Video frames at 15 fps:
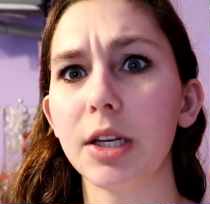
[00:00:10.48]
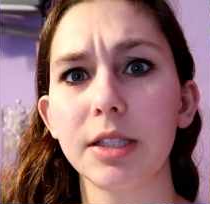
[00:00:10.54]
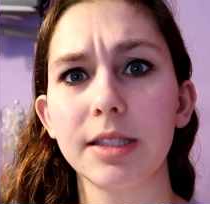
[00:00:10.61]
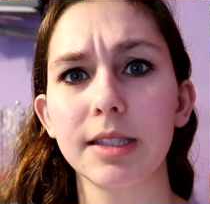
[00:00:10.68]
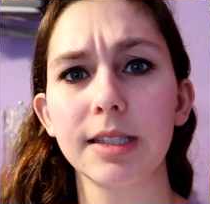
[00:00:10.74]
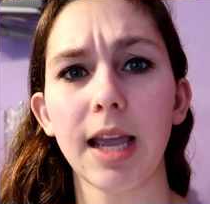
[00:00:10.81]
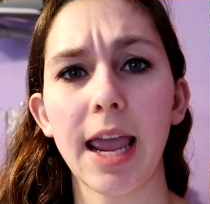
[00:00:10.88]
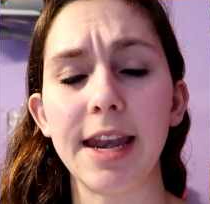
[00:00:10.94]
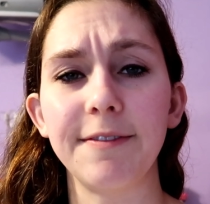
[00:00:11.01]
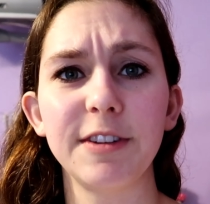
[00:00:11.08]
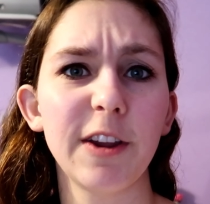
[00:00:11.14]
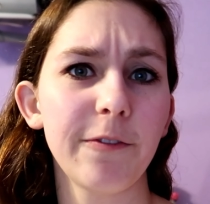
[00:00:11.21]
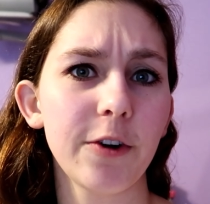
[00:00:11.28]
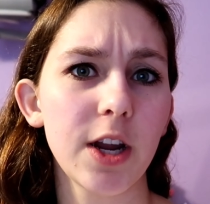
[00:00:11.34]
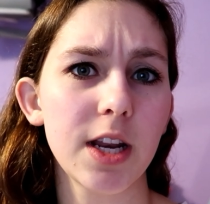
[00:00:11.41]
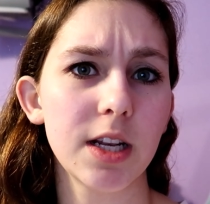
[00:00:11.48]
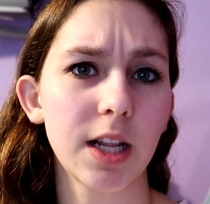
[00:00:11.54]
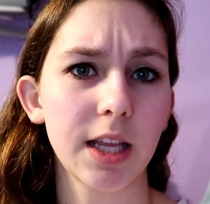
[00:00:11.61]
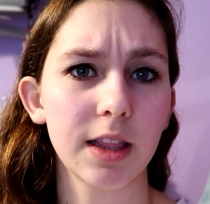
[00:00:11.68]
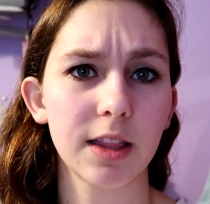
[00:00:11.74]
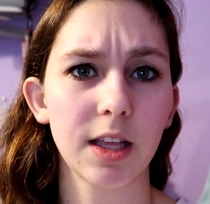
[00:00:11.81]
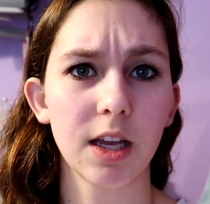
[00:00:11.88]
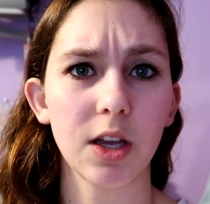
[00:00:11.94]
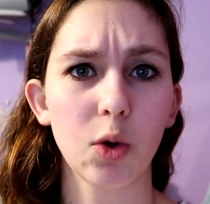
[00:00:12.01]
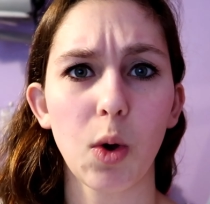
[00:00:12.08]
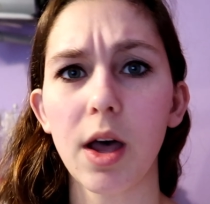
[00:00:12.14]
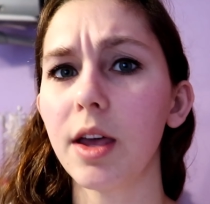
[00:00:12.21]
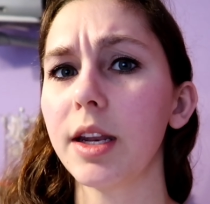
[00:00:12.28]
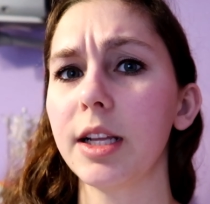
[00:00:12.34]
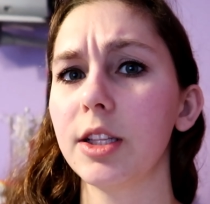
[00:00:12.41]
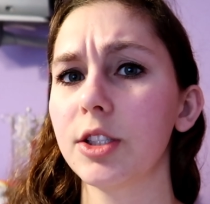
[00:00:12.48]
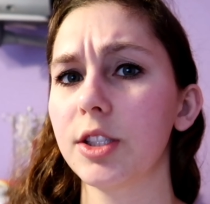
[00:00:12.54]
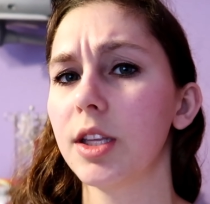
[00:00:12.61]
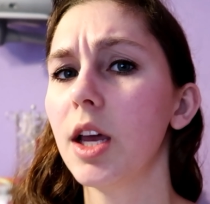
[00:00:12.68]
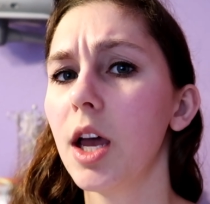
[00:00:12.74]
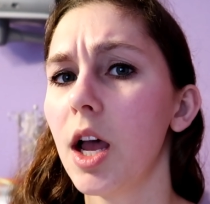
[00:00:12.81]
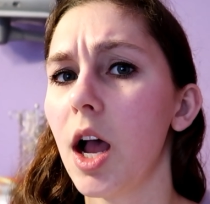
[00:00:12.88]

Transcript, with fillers: looks kind of different, like the quality looks